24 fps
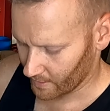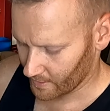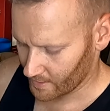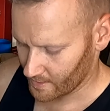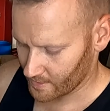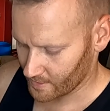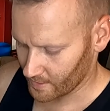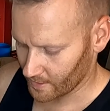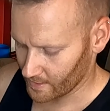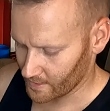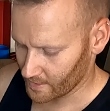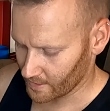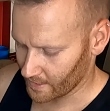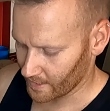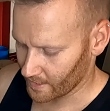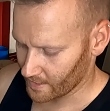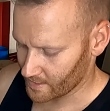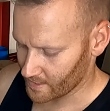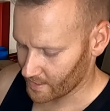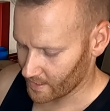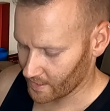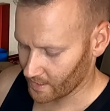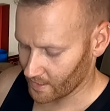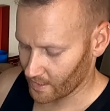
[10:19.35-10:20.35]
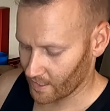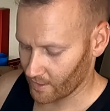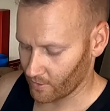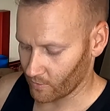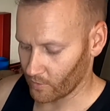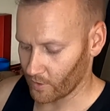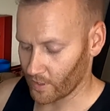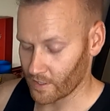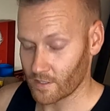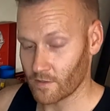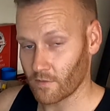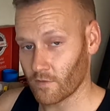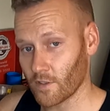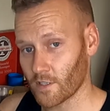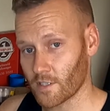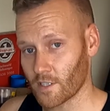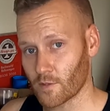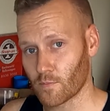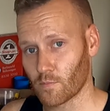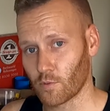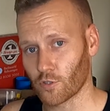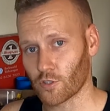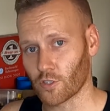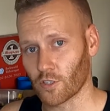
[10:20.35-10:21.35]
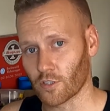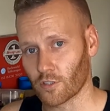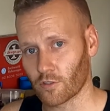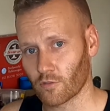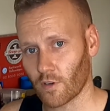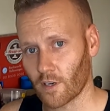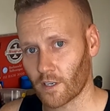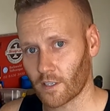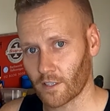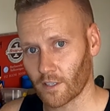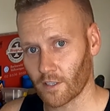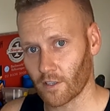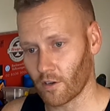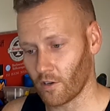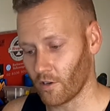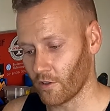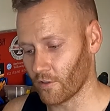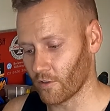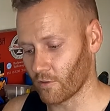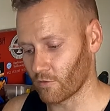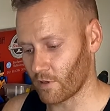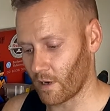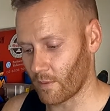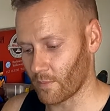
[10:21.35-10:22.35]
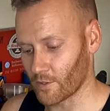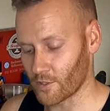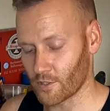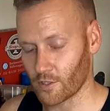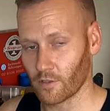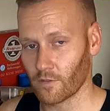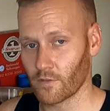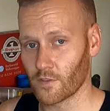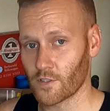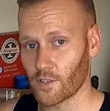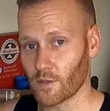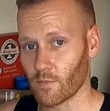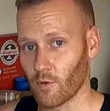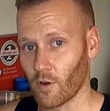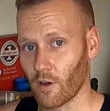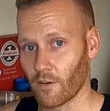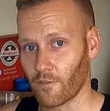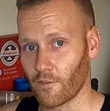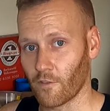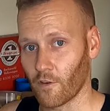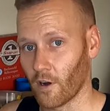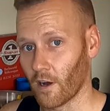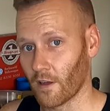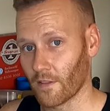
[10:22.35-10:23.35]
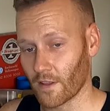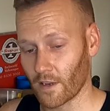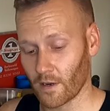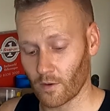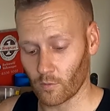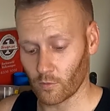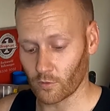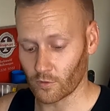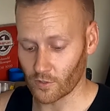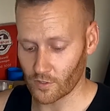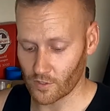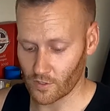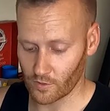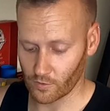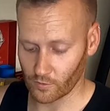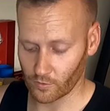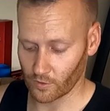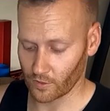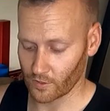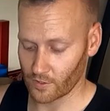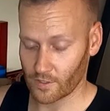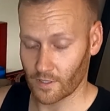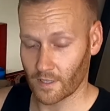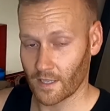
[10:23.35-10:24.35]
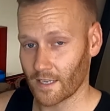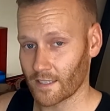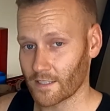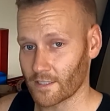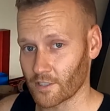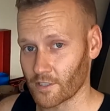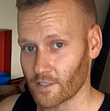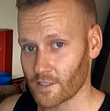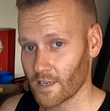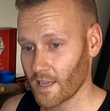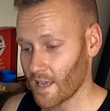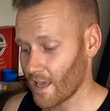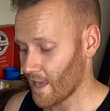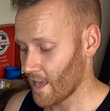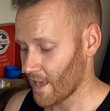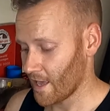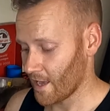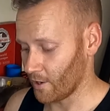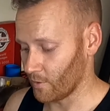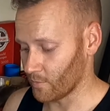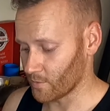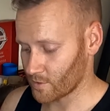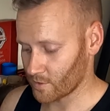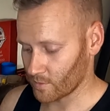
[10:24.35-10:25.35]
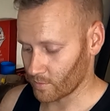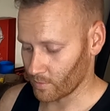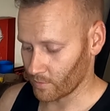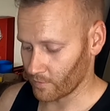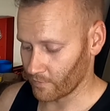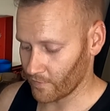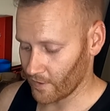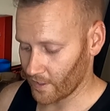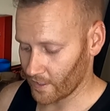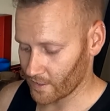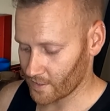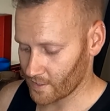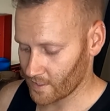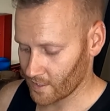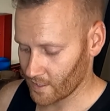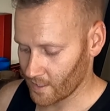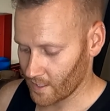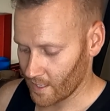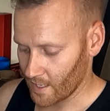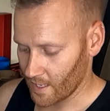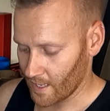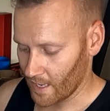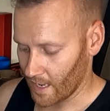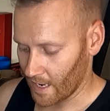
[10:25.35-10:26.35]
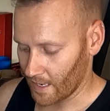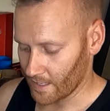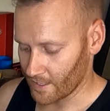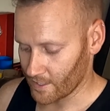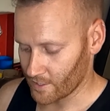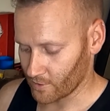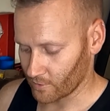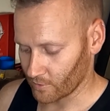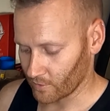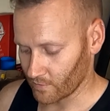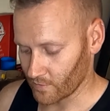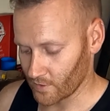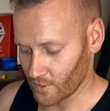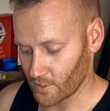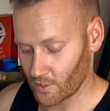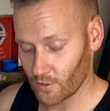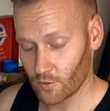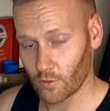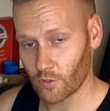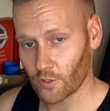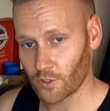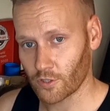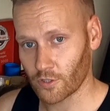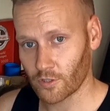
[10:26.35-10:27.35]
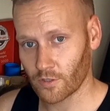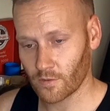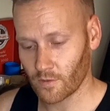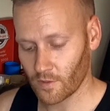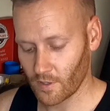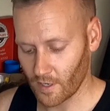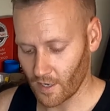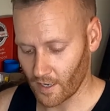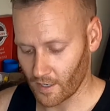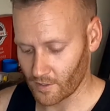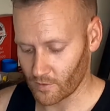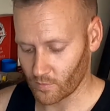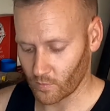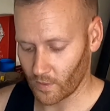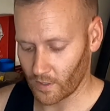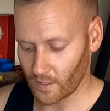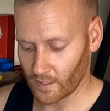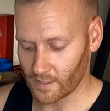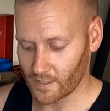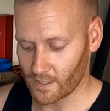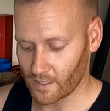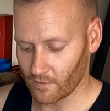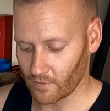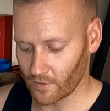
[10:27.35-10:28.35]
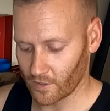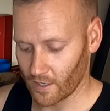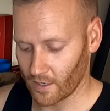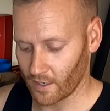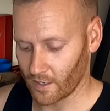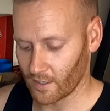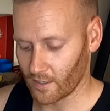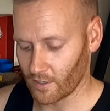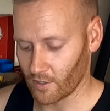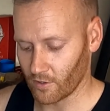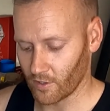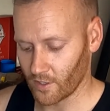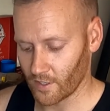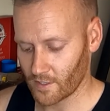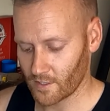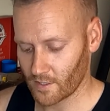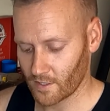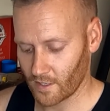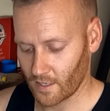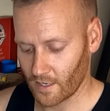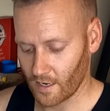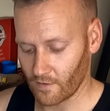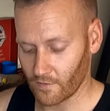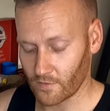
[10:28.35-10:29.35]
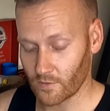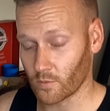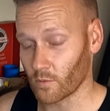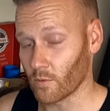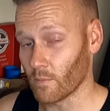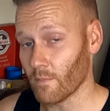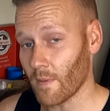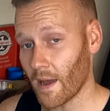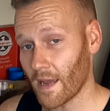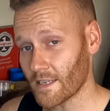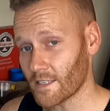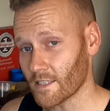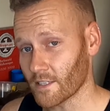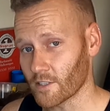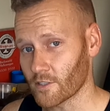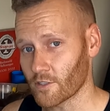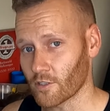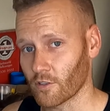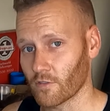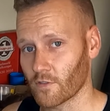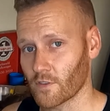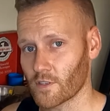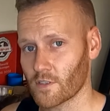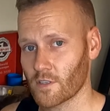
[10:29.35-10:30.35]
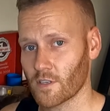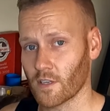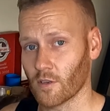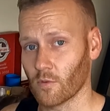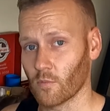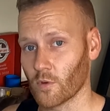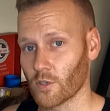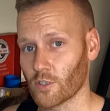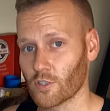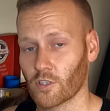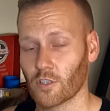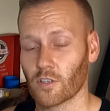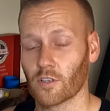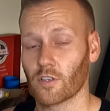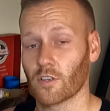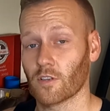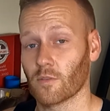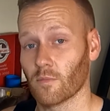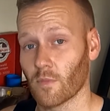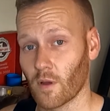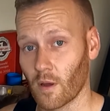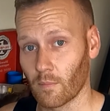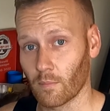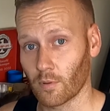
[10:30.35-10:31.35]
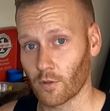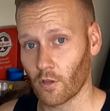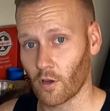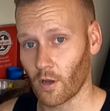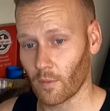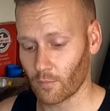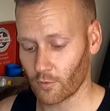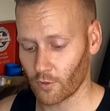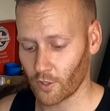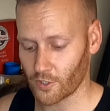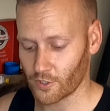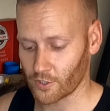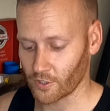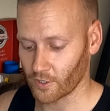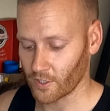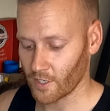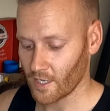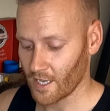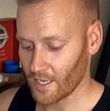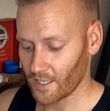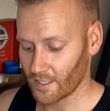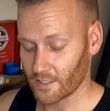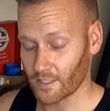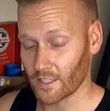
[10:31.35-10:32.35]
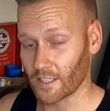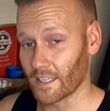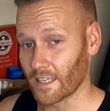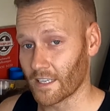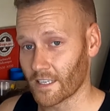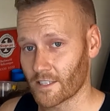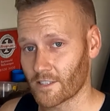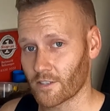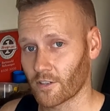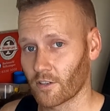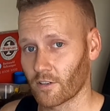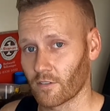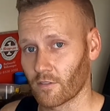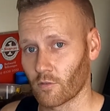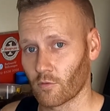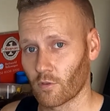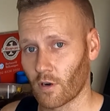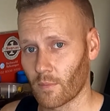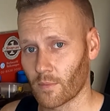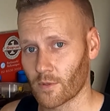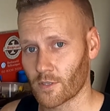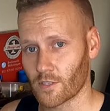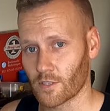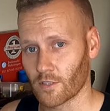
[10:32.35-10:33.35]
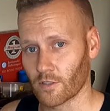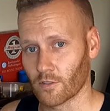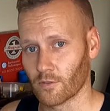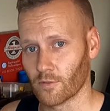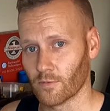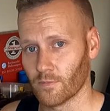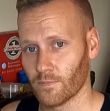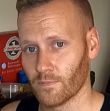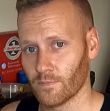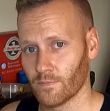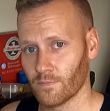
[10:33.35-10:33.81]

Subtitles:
seats against here. Otherwise, if this is pushing directly on the rubber surface, you might find that it will distort it. So that just helps to prevent any sort of distortion, as well as give it a nice comfortable mating surface in which it can apply pressure to the inside of the rubber seal.